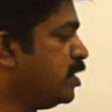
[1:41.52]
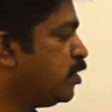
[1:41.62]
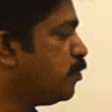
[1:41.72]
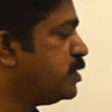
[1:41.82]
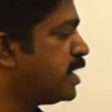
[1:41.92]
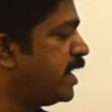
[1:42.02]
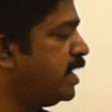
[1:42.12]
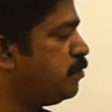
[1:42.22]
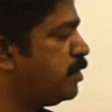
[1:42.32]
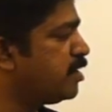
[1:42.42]
rupees
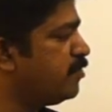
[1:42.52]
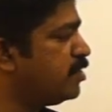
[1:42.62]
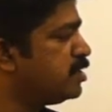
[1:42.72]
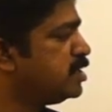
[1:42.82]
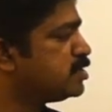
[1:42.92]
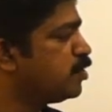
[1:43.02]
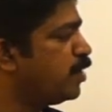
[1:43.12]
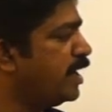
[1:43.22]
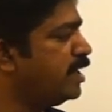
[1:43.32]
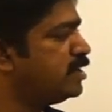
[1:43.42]
8 per hour, so
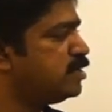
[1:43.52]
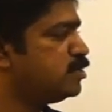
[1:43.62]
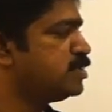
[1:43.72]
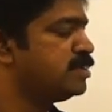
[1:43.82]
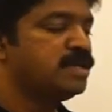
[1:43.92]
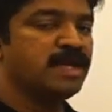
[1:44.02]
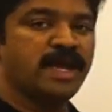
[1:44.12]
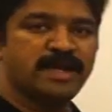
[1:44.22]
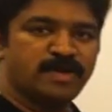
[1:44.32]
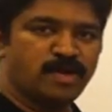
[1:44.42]
80,000,
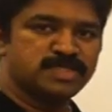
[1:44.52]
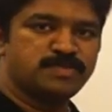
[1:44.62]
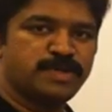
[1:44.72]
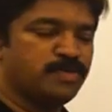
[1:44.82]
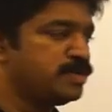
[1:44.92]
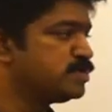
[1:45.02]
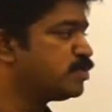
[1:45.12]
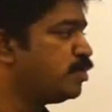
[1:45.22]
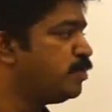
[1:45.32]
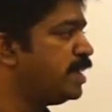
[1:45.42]
and cost per unit is
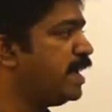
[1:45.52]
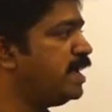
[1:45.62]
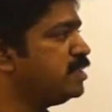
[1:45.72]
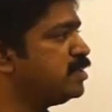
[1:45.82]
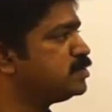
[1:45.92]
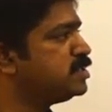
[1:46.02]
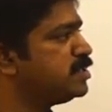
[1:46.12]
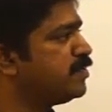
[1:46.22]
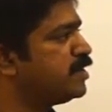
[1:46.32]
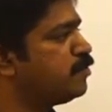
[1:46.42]
going to be 80,000
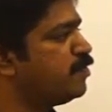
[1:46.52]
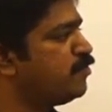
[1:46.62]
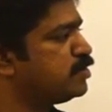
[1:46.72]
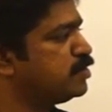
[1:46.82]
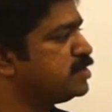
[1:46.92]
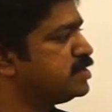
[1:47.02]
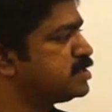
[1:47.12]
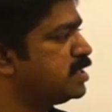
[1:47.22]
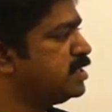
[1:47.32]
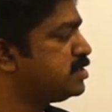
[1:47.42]
divided by 4,000,
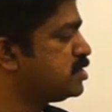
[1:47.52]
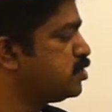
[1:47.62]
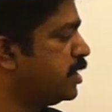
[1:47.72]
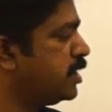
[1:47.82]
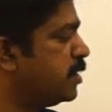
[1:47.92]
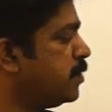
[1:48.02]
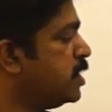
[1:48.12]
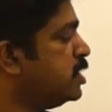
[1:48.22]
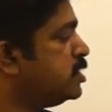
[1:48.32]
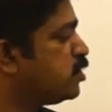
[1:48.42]
it's 20.
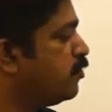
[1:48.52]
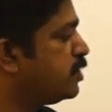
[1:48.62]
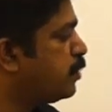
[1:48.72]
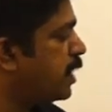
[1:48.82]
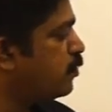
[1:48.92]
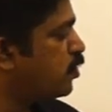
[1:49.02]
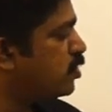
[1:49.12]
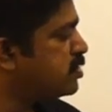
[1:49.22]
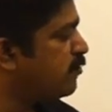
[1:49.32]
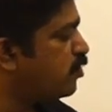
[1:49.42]
So with prime
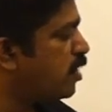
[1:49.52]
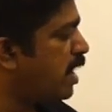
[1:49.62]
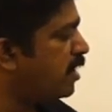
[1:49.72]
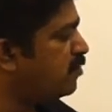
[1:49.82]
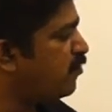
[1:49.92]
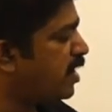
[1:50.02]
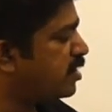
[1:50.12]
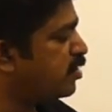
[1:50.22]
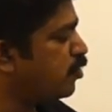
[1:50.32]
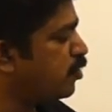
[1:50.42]
cost, if you add
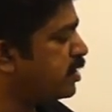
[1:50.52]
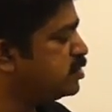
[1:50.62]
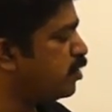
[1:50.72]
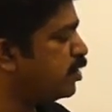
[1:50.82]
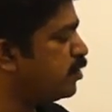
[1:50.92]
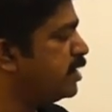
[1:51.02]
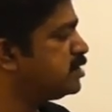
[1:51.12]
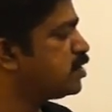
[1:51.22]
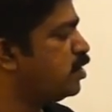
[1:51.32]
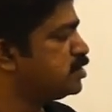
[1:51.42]
factory overheads, what you get
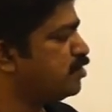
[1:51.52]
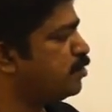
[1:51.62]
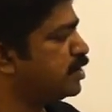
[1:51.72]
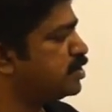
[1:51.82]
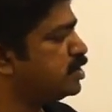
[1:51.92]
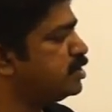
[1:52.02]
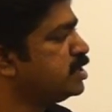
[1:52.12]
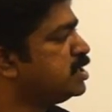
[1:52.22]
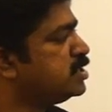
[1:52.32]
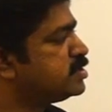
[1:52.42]
is cost of production.
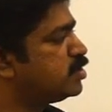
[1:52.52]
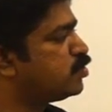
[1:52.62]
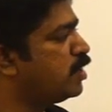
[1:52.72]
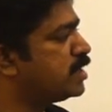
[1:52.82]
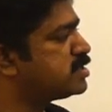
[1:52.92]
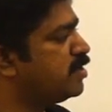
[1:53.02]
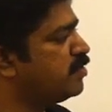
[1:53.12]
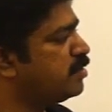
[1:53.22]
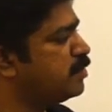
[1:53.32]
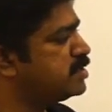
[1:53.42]
So
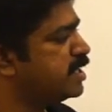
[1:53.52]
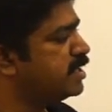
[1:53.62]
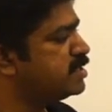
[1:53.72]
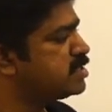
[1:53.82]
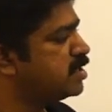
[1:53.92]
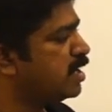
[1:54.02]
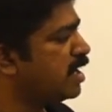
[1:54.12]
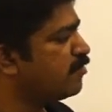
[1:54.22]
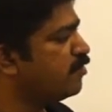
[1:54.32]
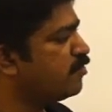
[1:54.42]
2,70,000 plus 80 is
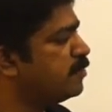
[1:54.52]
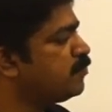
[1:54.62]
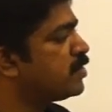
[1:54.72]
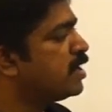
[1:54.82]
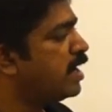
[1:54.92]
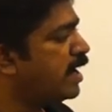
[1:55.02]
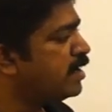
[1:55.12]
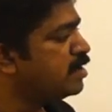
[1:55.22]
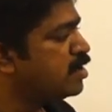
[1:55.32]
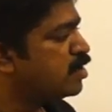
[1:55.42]
3,50,000,
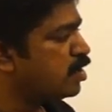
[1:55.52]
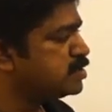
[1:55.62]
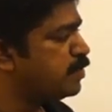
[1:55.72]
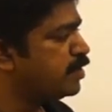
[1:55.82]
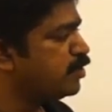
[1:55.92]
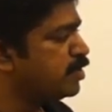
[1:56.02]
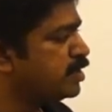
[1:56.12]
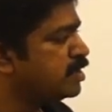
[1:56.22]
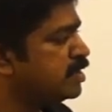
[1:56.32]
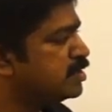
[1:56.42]
and cost per
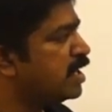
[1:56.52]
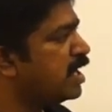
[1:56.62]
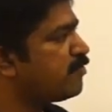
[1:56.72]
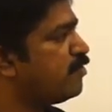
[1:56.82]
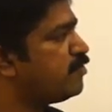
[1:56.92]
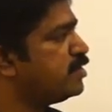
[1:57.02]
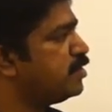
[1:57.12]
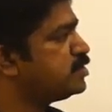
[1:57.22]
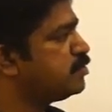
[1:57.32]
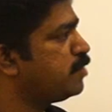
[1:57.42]
unit
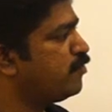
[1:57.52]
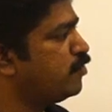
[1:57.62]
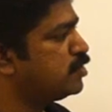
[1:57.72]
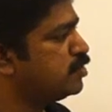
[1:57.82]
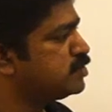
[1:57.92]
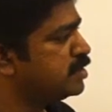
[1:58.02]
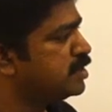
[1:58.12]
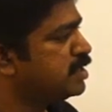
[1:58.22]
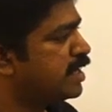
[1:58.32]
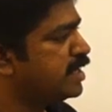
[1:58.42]
3,50,000 by 4,000,
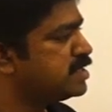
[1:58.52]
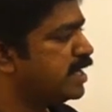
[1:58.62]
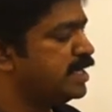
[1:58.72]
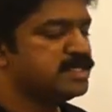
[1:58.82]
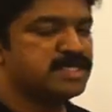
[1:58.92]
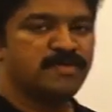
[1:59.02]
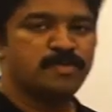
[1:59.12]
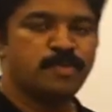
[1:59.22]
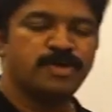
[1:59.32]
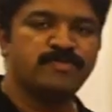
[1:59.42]
it is
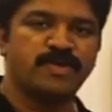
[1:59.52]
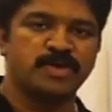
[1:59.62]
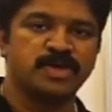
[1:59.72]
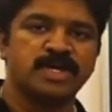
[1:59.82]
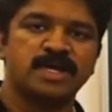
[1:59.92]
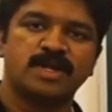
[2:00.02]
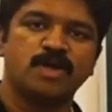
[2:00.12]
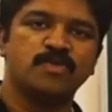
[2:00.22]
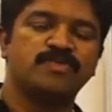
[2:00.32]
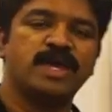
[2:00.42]
87.5.
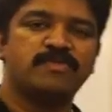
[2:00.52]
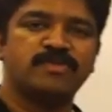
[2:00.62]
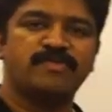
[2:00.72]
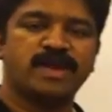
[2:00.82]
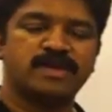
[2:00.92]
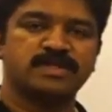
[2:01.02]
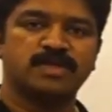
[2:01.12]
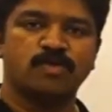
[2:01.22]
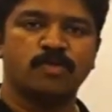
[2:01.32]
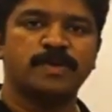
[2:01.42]
Now we have to factor
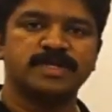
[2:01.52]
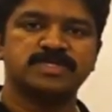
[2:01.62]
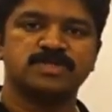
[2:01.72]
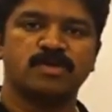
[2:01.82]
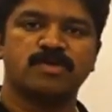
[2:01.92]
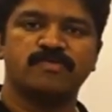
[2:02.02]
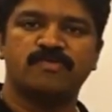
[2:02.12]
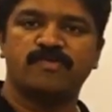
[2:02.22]
the opening stock of